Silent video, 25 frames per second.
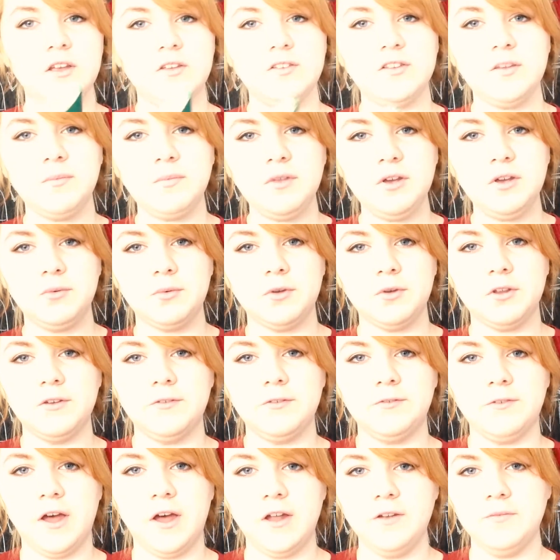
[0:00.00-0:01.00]
it's something
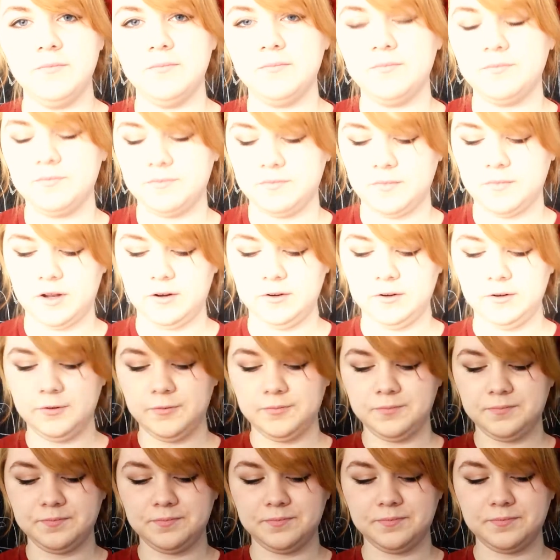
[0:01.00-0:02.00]
really fun. I don't
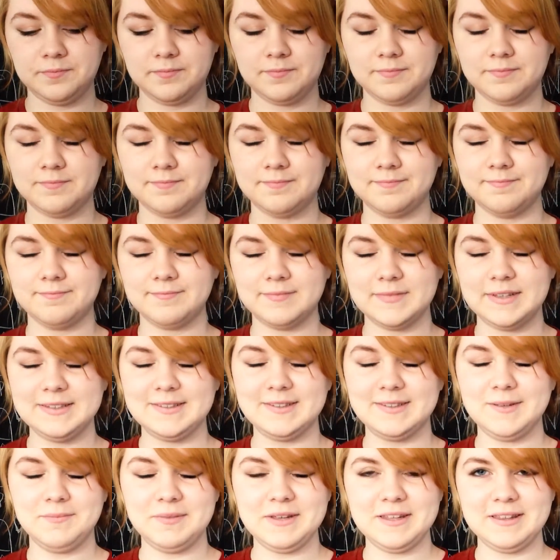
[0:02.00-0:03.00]
know. It's